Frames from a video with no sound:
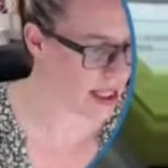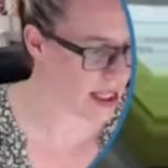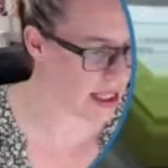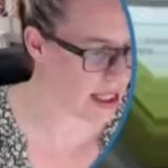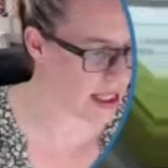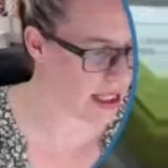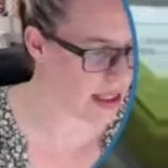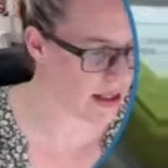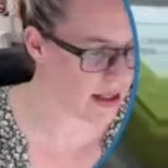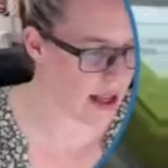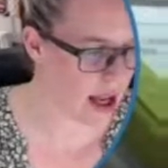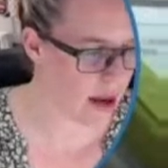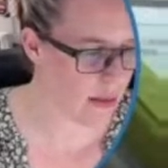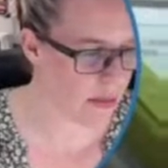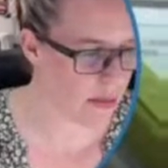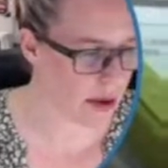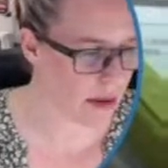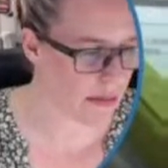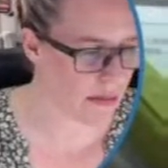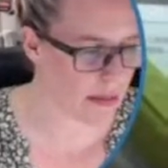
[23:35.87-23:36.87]
this set,
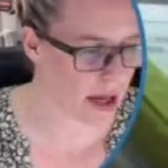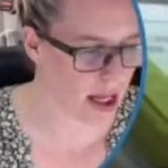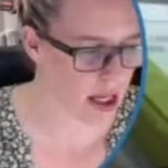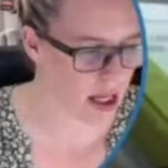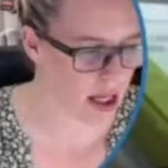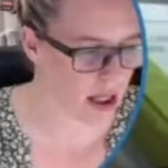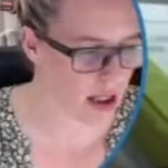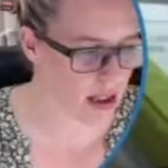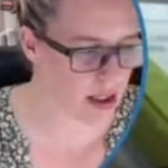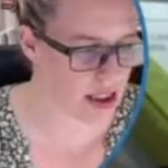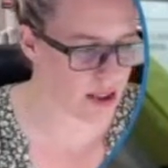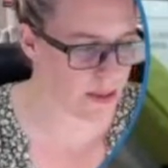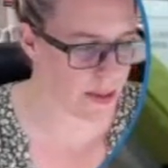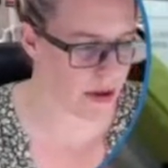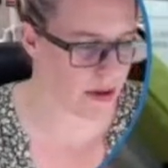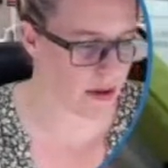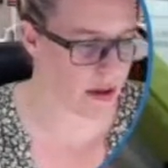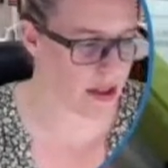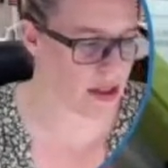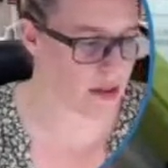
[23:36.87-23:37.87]
but Making
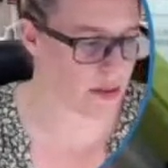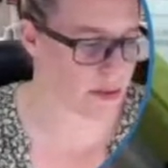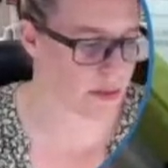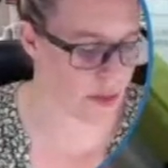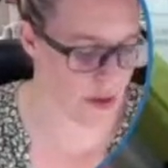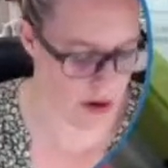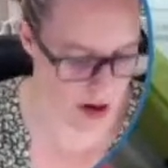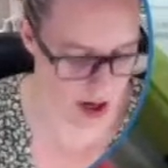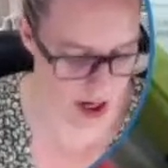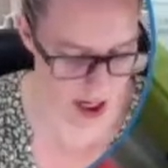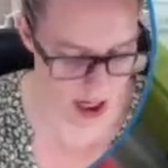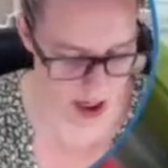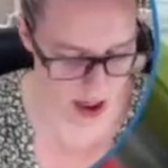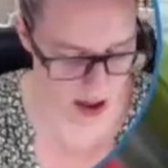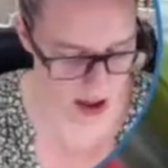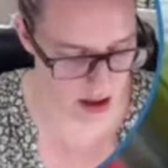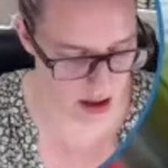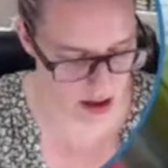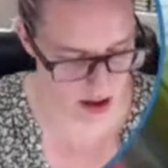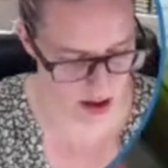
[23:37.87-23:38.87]
Spirits Bright
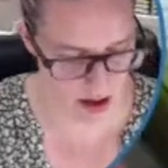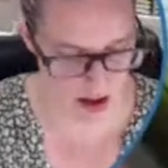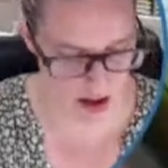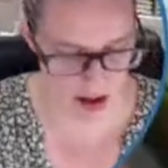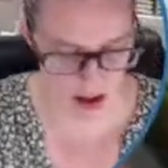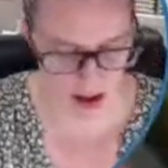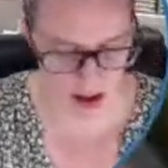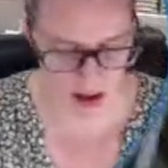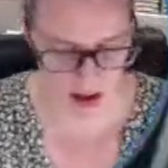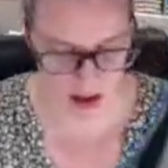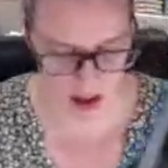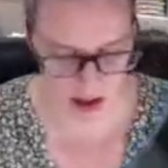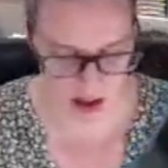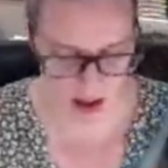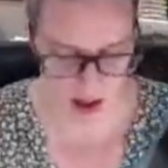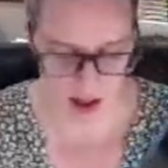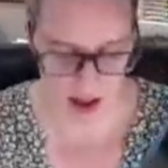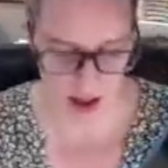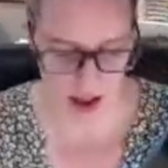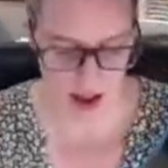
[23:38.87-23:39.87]

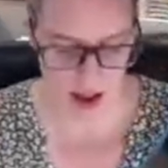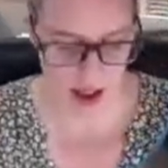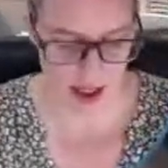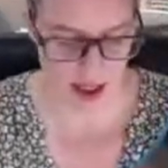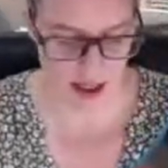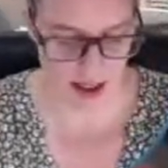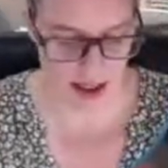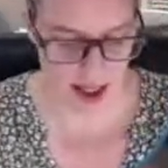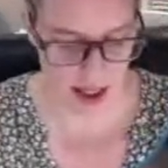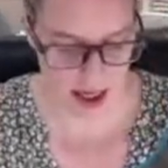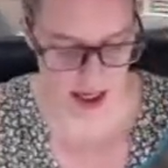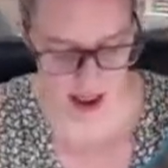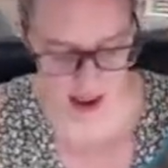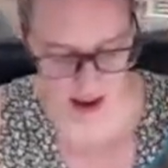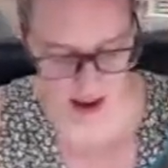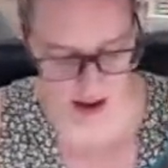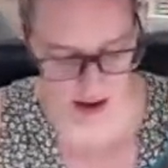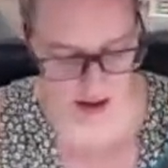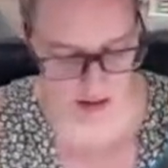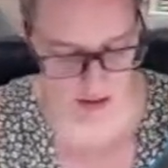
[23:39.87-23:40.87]
is
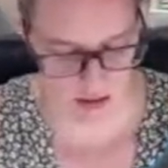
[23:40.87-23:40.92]
in